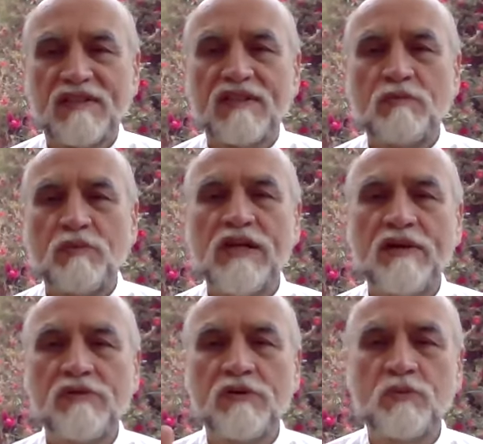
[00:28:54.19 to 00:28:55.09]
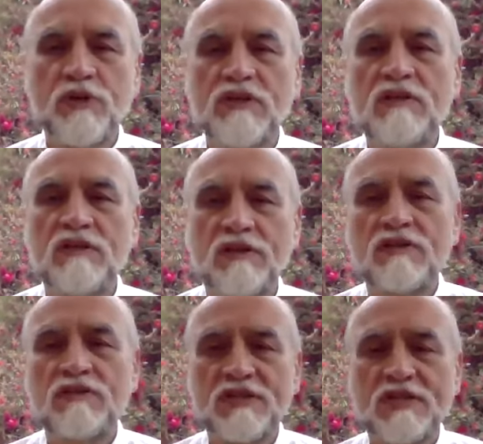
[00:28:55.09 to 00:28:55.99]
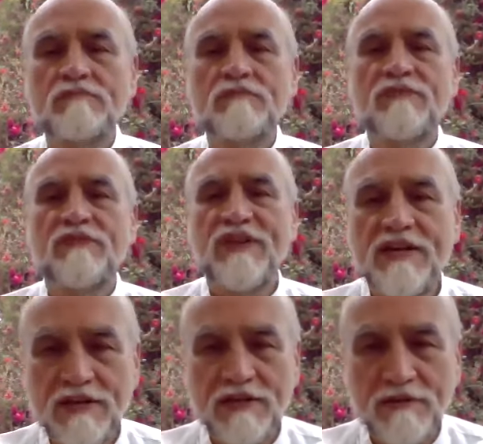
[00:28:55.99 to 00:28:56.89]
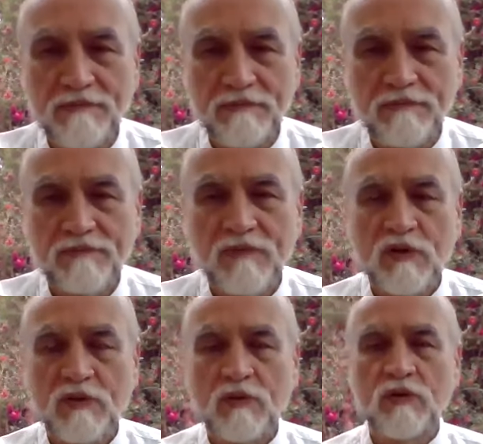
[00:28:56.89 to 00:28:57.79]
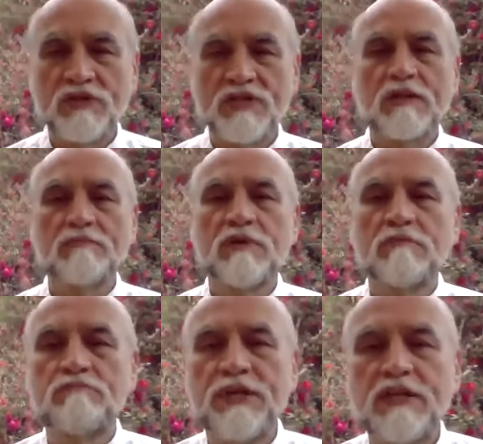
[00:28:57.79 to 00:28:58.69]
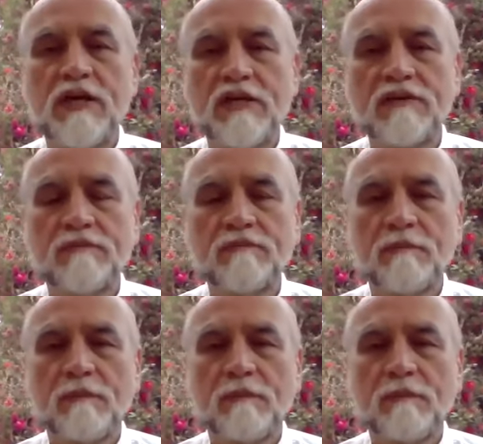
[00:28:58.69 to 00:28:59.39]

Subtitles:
That whenever we hurt something or some being